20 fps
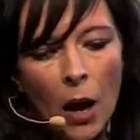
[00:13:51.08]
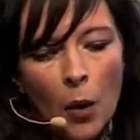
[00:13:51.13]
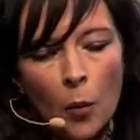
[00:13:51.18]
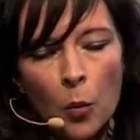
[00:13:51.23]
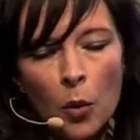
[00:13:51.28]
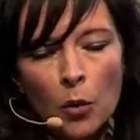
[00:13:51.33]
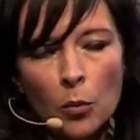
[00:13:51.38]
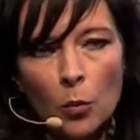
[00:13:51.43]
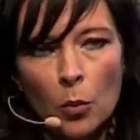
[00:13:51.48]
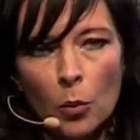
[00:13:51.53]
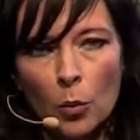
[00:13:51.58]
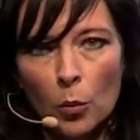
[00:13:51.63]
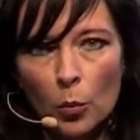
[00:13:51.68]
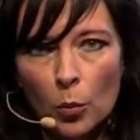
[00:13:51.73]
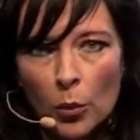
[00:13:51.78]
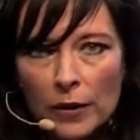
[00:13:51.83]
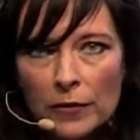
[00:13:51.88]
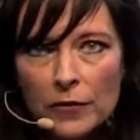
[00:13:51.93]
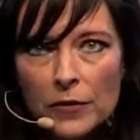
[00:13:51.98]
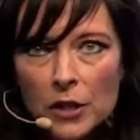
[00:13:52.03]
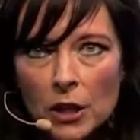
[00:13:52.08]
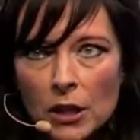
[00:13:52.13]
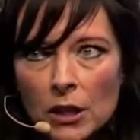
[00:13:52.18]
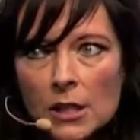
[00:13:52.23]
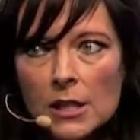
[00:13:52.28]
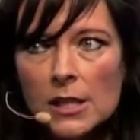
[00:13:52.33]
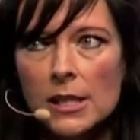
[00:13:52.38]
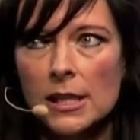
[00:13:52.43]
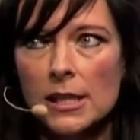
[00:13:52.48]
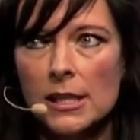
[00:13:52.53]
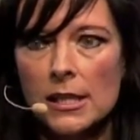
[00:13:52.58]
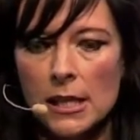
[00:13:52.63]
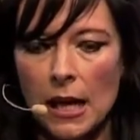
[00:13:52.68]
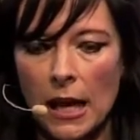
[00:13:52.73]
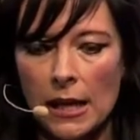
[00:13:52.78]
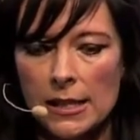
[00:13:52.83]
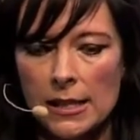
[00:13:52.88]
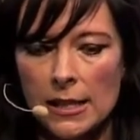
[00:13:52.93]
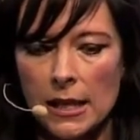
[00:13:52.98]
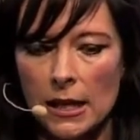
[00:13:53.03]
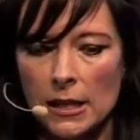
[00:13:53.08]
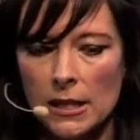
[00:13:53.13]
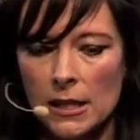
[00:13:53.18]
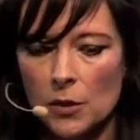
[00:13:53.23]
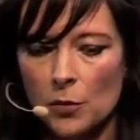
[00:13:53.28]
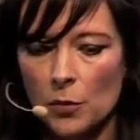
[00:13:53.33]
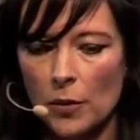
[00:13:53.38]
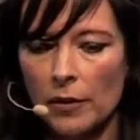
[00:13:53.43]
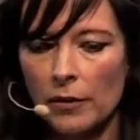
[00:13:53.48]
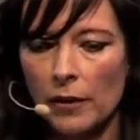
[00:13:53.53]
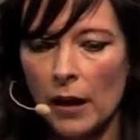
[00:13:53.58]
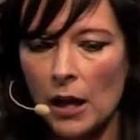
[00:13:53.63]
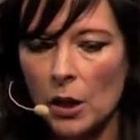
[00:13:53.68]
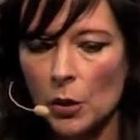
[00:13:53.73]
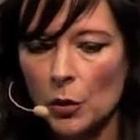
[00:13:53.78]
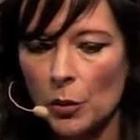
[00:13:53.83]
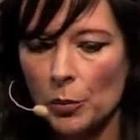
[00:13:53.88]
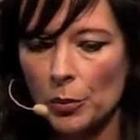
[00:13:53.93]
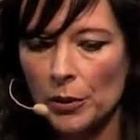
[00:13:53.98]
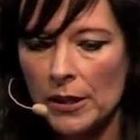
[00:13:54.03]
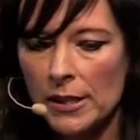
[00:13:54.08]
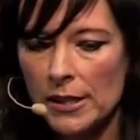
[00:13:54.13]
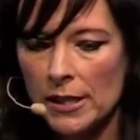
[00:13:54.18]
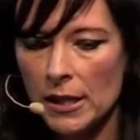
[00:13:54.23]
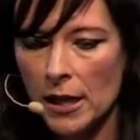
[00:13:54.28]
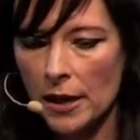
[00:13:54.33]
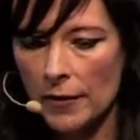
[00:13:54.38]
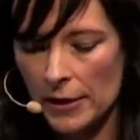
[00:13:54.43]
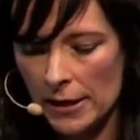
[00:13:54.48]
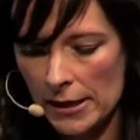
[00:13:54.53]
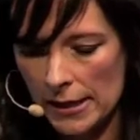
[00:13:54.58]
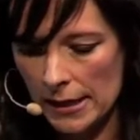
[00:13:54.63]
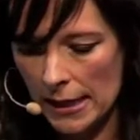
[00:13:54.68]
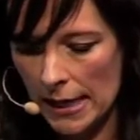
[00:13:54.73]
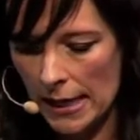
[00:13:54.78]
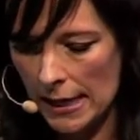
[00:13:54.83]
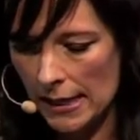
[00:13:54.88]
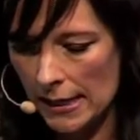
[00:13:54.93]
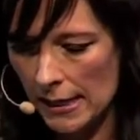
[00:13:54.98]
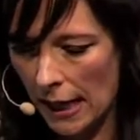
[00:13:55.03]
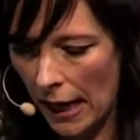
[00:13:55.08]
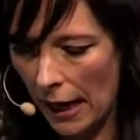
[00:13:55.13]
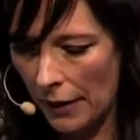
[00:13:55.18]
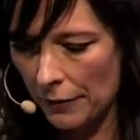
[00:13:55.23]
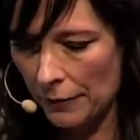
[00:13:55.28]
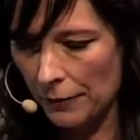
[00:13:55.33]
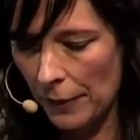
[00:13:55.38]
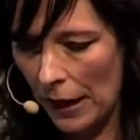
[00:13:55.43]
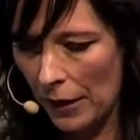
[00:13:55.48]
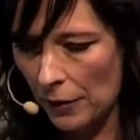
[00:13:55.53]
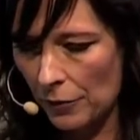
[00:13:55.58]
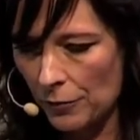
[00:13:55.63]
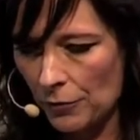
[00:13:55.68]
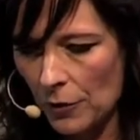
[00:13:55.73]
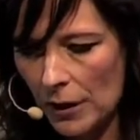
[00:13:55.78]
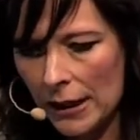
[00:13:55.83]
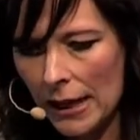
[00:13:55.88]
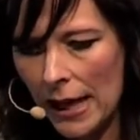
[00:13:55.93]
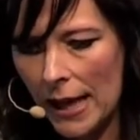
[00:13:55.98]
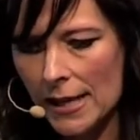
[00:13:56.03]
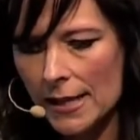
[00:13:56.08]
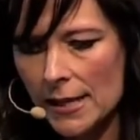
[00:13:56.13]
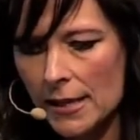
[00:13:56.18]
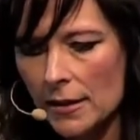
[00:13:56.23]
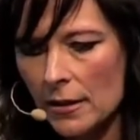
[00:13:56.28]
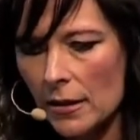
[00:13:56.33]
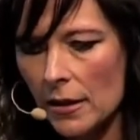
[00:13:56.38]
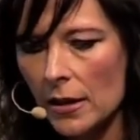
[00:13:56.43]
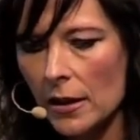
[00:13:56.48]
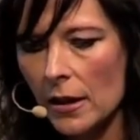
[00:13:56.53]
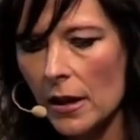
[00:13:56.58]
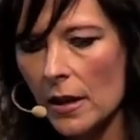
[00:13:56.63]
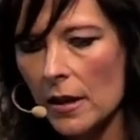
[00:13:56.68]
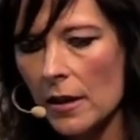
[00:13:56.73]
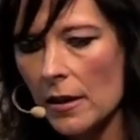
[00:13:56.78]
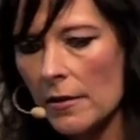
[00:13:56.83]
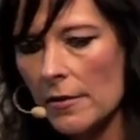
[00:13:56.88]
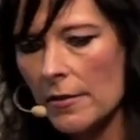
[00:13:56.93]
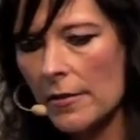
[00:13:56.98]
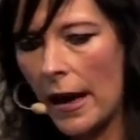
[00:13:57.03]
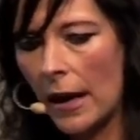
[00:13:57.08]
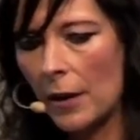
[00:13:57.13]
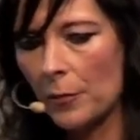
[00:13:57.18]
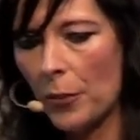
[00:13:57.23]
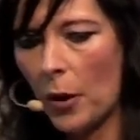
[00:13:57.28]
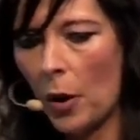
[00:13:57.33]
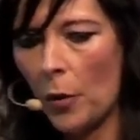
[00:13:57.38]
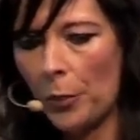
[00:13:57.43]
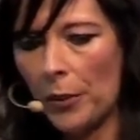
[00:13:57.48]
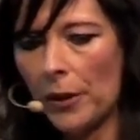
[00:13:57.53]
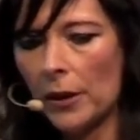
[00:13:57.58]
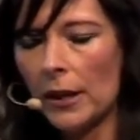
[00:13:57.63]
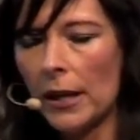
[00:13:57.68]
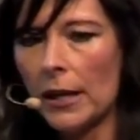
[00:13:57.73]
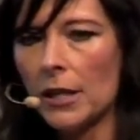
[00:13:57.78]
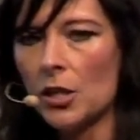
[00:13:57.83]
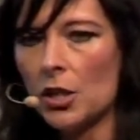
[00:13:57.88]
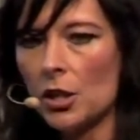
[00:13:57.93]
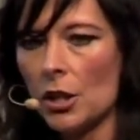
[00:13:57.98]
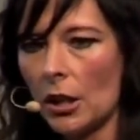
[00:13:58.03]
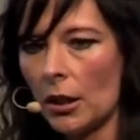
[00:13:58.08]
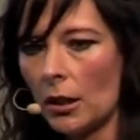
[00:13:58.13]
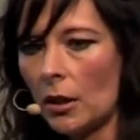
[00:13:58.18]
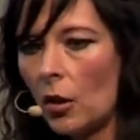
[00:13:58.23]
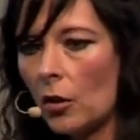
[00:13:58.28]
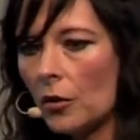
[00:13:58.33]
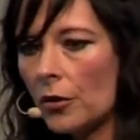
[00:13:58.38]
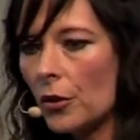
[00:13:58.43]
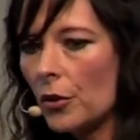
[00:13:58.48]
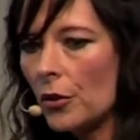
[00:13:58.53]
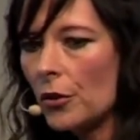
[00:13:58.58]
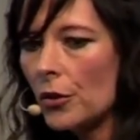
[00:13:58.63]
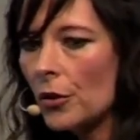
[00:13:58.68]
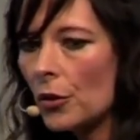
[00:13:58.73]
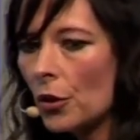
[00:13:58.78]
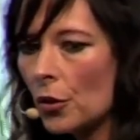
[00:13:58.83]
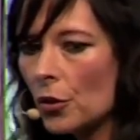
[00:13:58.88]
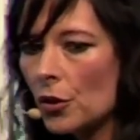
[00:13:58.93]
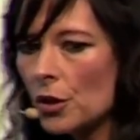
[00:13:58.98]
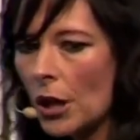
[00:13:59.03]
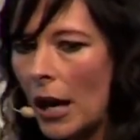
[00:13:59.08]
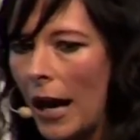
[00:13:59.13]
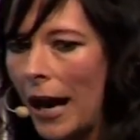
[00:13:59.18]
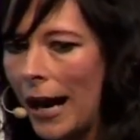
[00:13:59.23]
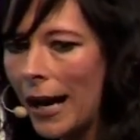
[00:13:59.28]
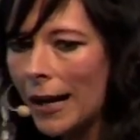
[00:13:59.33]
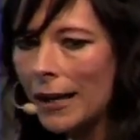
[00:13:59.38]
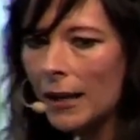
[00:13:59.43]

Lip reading: What we've done since I started with Calgary Police Service is I've realized that population, although they're under high